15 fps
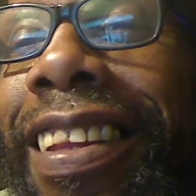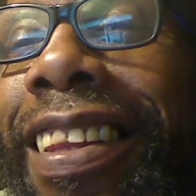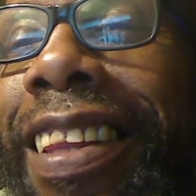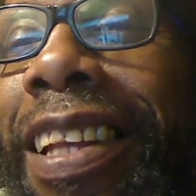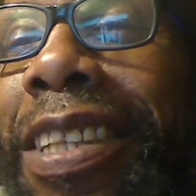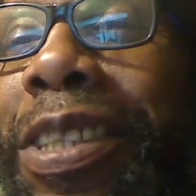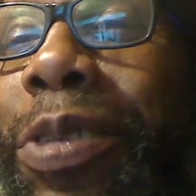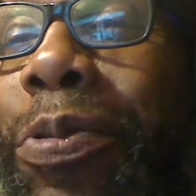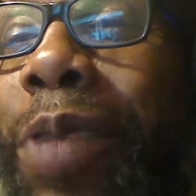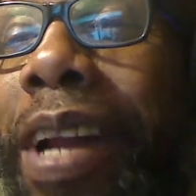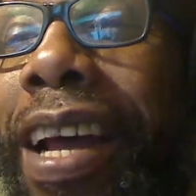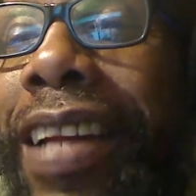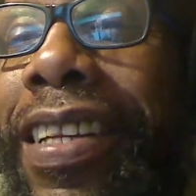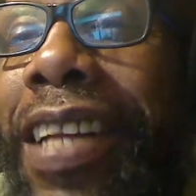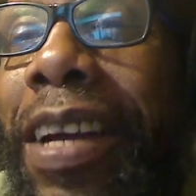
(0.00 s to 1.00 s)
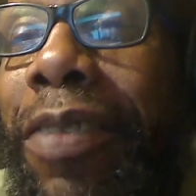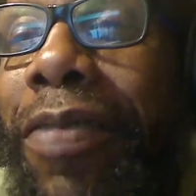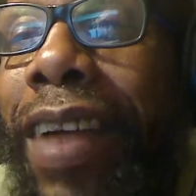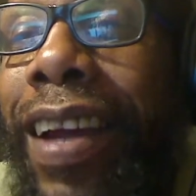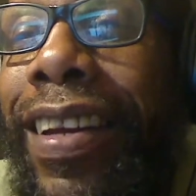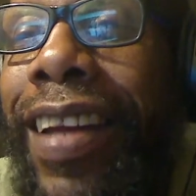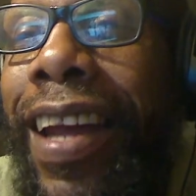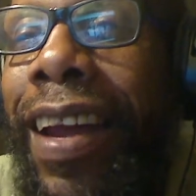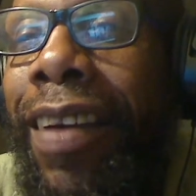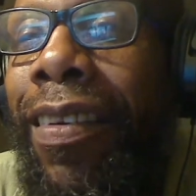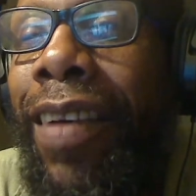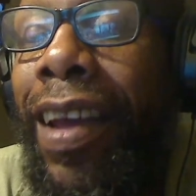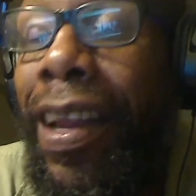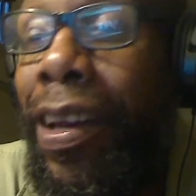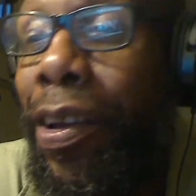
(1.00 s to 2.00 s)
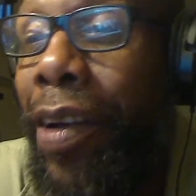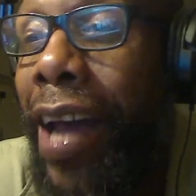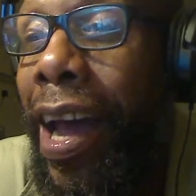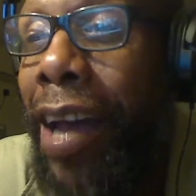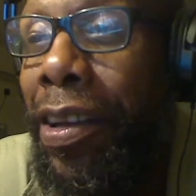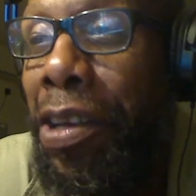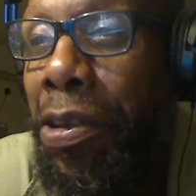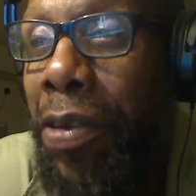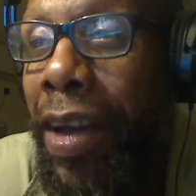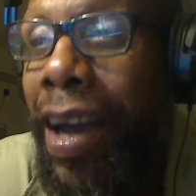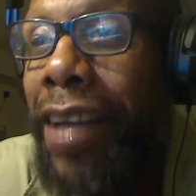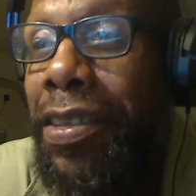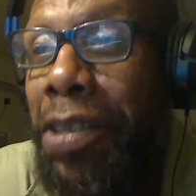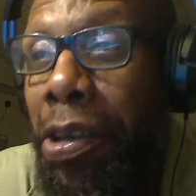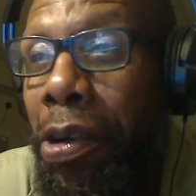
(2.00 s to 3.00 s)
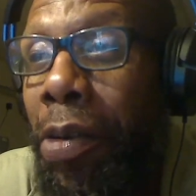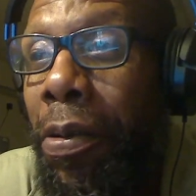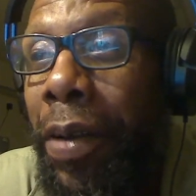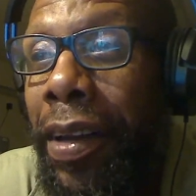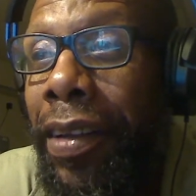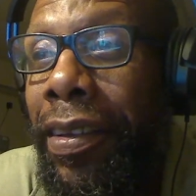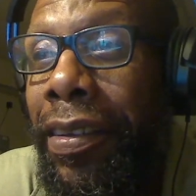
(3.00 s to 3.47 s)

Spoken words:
listen what I did right now and look how you guys are going.